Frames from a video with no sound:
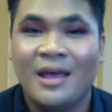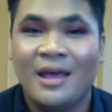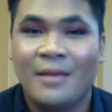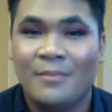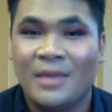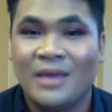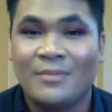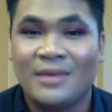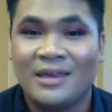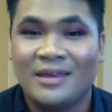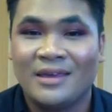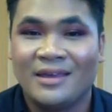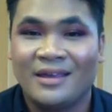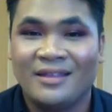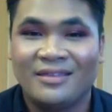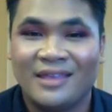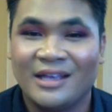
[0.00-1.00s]

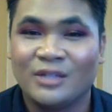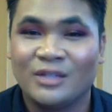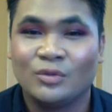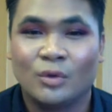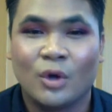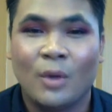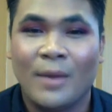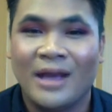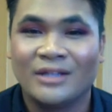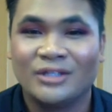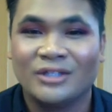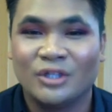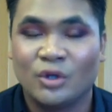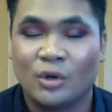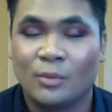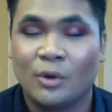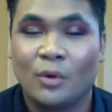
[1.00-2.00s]
Maybe things will go back to
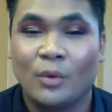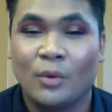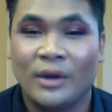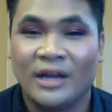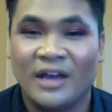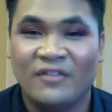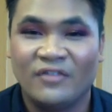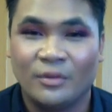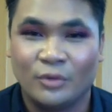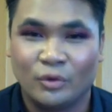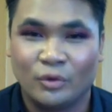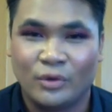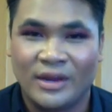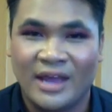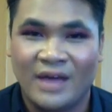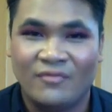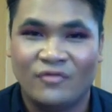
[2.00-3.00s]
normal when I film the
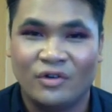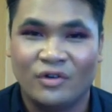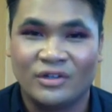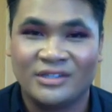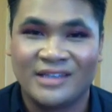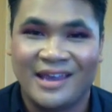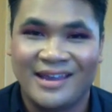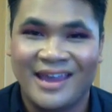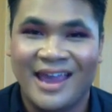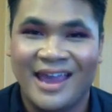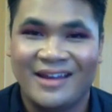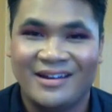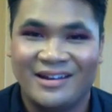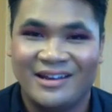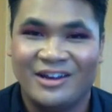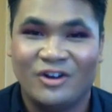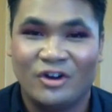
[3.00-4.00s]
recap for Skate
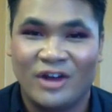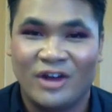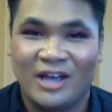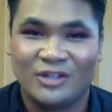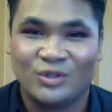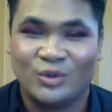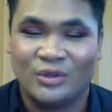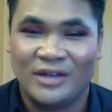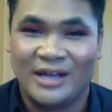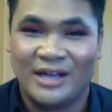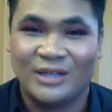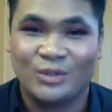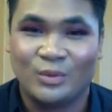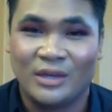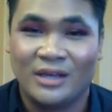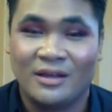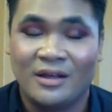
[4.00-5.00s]
Canada International next
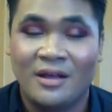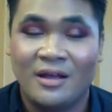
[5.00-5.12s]
week.